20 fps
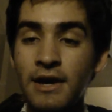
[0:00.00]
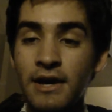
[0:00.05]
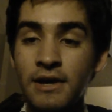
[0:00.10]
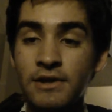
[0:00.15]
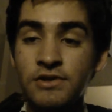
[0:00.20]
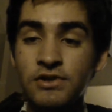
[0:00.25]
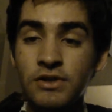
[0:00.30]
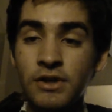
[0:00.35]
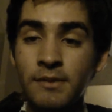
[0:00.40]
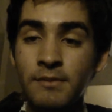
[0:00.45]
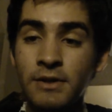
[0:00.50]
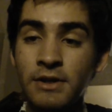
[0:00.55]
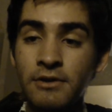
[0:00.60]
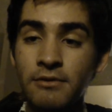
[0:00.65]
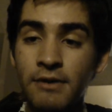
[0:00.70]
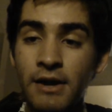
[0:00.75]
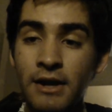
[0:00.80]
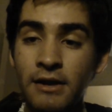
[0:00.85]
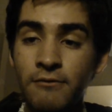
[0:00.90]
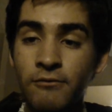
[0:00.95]
extremely
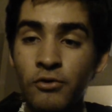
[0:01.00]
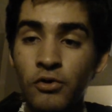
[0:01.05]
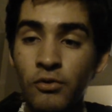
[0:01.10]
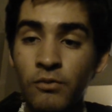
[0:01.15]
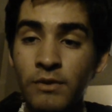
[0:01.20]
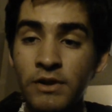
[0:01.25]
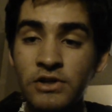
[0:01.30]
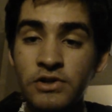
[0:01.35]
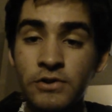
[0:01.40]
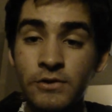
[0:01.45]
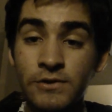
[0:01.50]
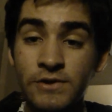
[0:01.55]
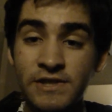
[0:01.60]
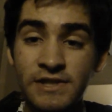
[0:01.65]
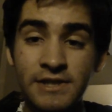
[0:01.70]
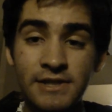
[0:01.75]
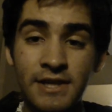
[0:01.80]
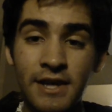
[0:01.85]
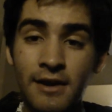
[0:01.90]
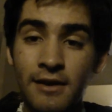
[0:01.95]
creative or original
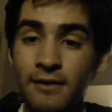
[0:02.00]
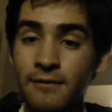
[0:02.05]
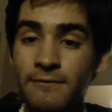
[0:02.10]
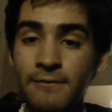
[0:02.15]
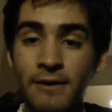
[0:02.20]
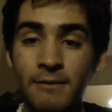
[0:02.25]
stuff.